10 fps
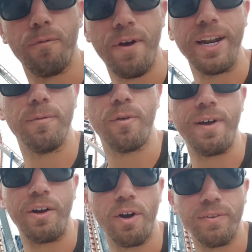fandom for
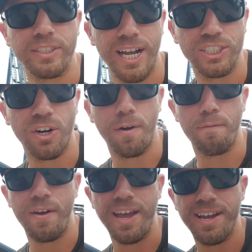Valravn's kind of starting to
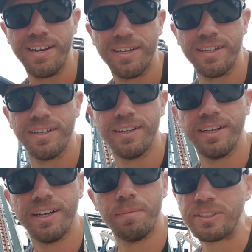fade.
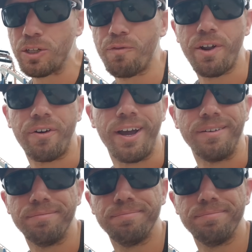It's still a fun ride,